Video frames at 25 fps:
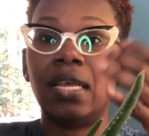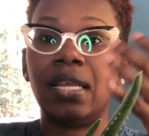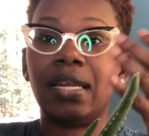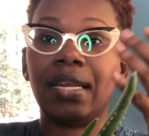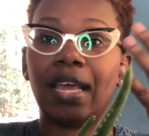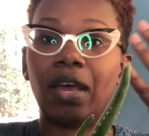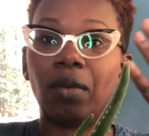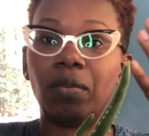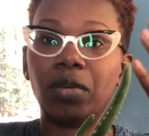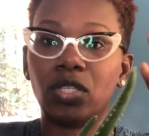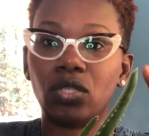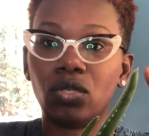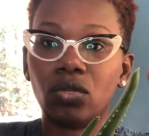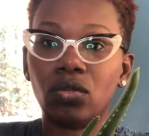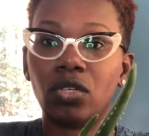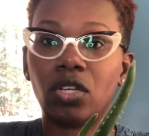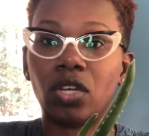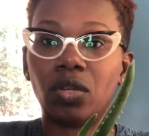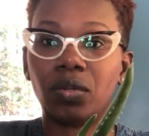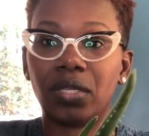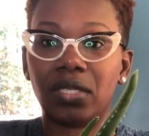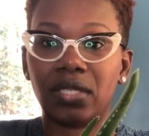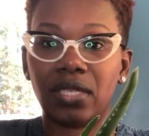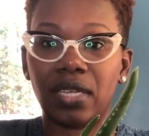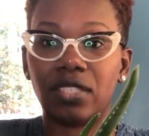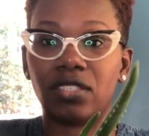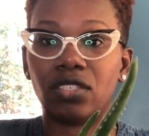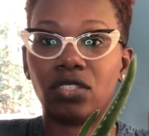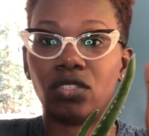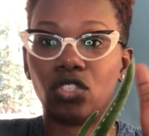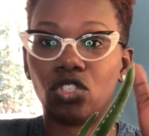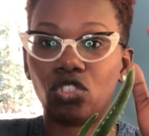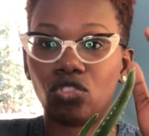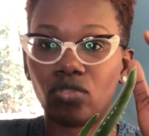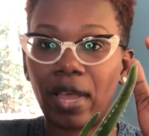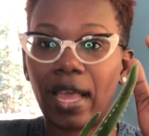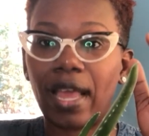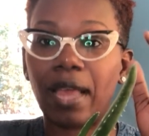Now, we do know the desert
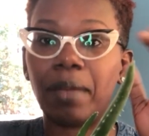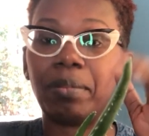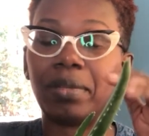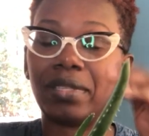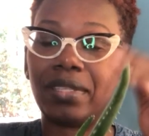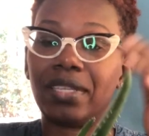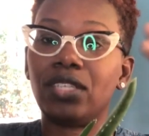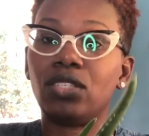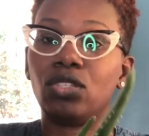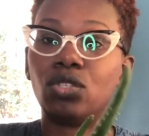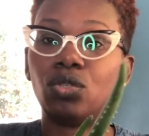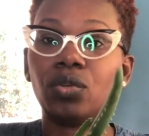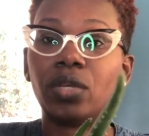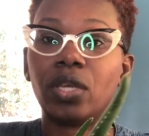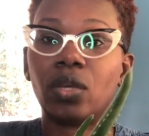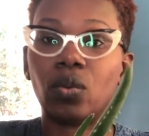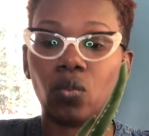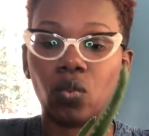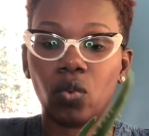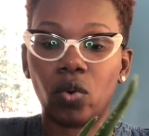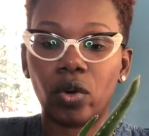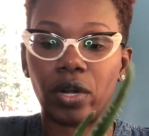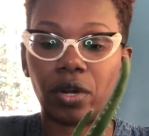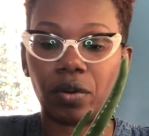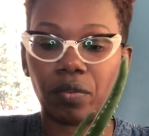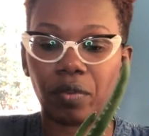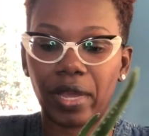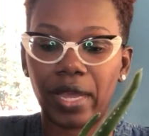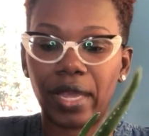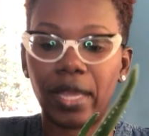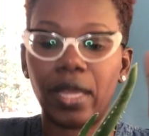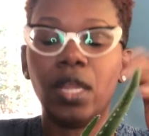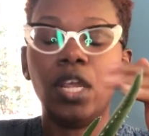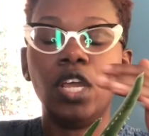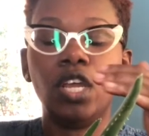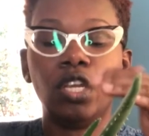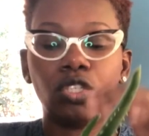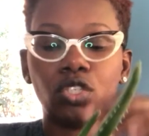is dry, but they do get water, right?